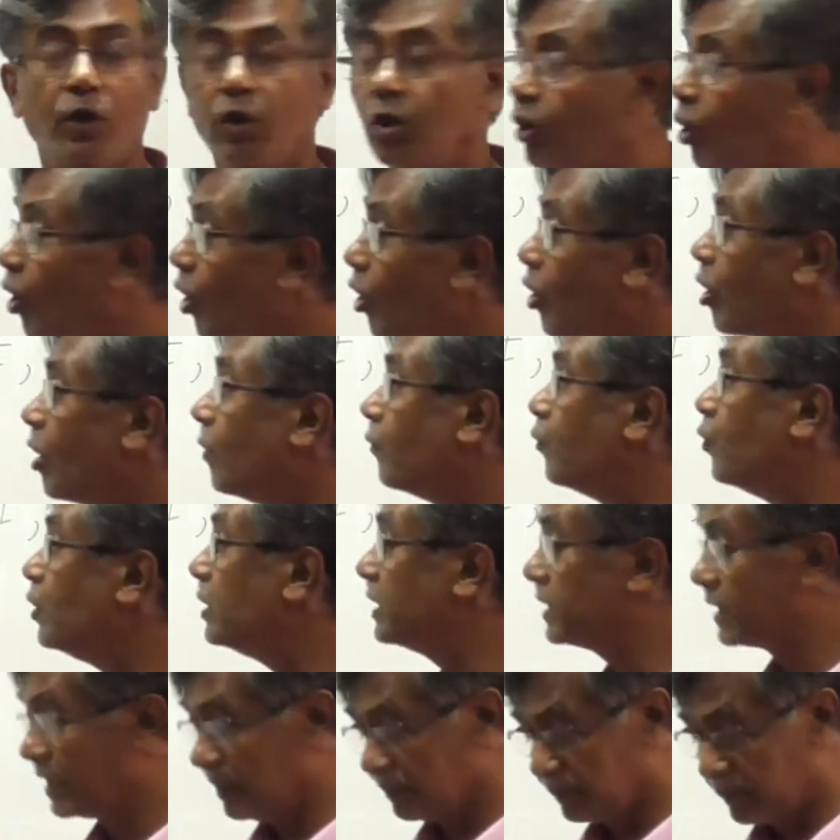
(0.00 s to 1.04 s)
log of
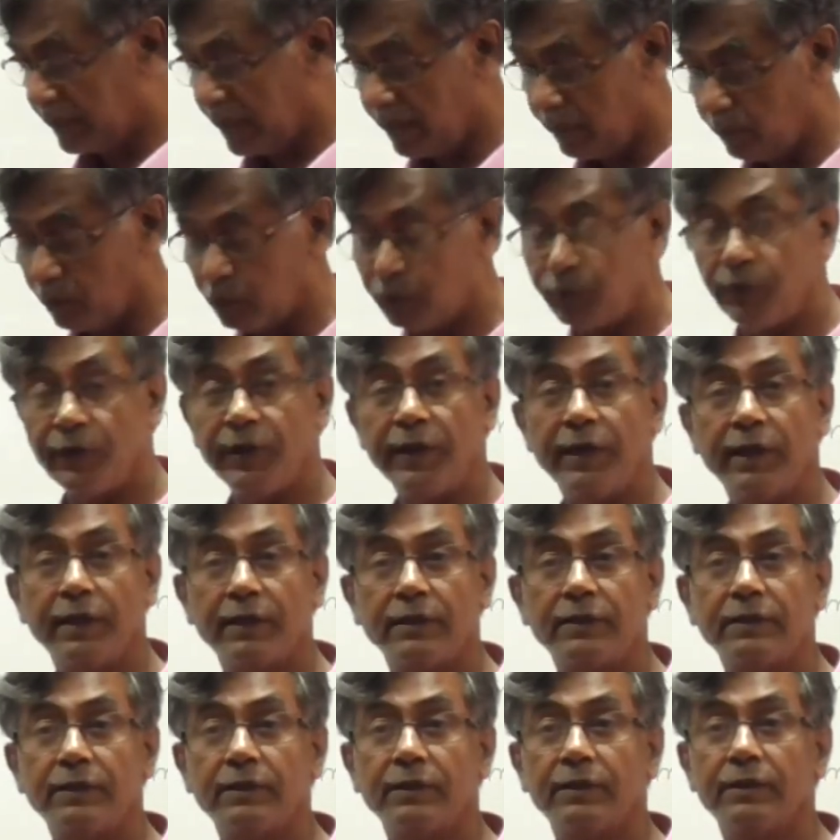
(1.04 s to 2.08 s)
which gives the homogenic
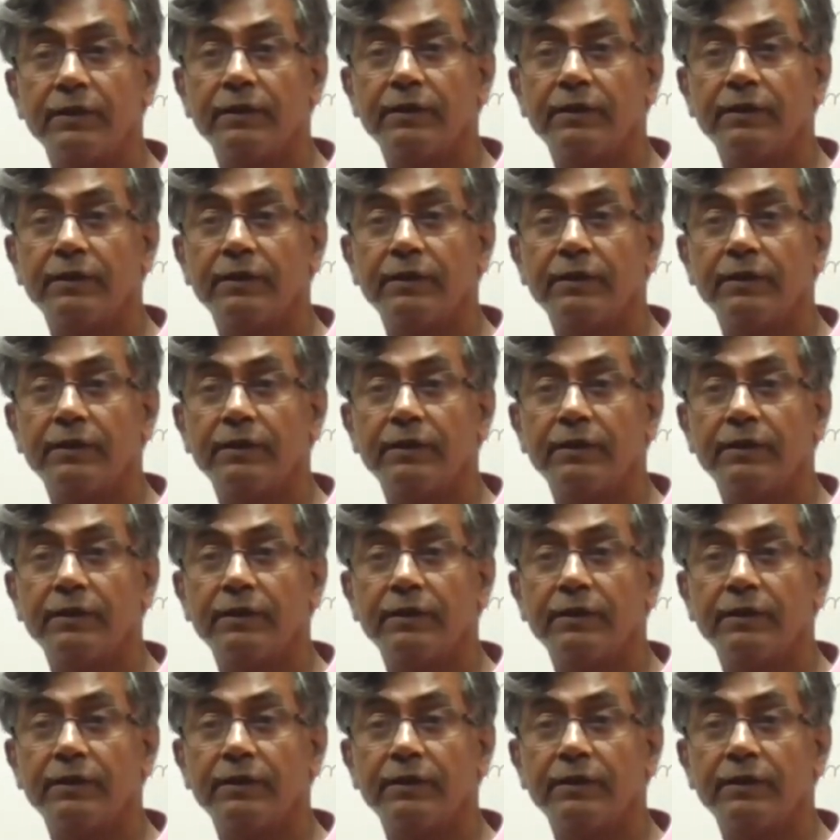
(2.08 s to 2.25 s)
energy.